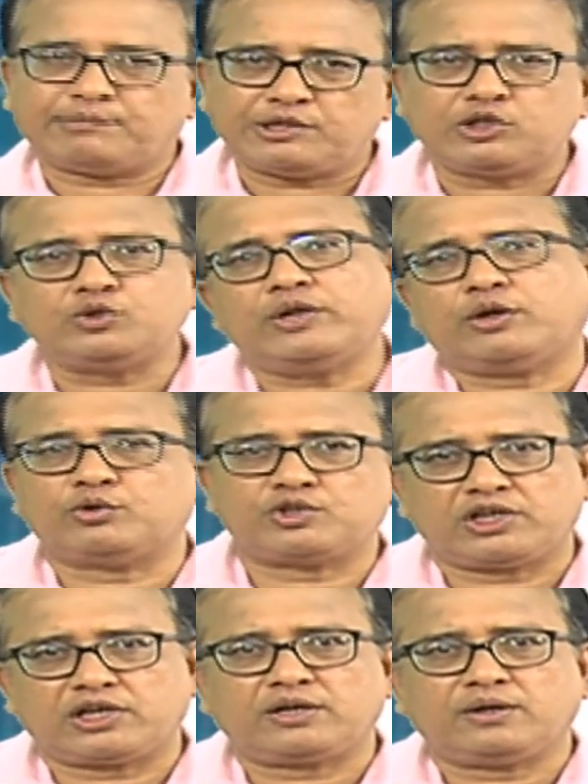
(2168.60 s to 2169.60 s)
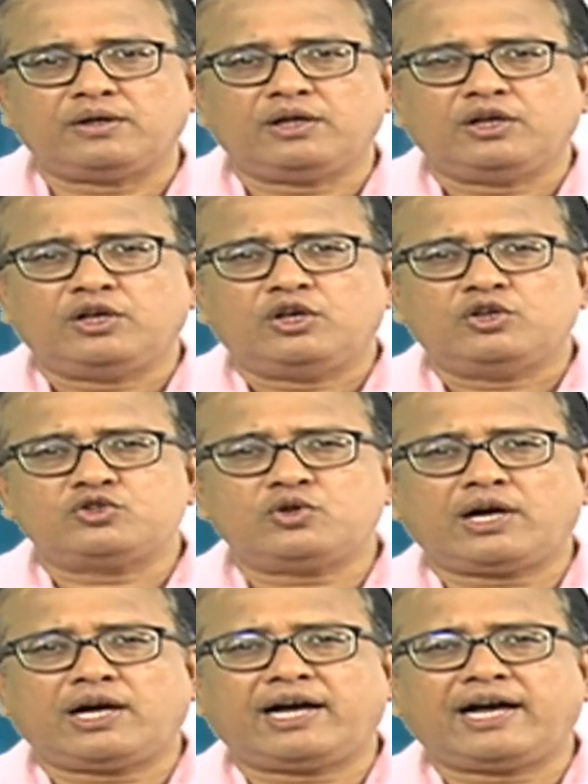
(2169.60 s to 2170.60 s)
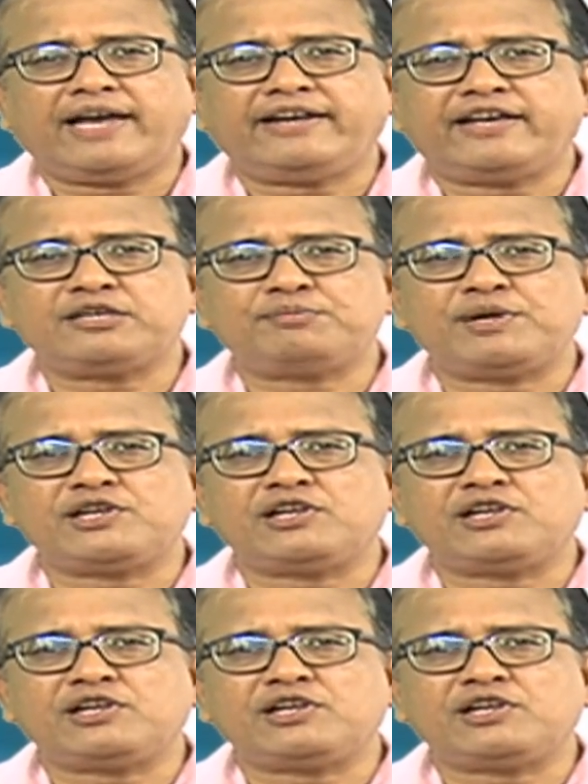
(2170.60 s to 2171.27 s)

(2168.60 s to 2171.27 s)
to negotiate. So, a high aspiration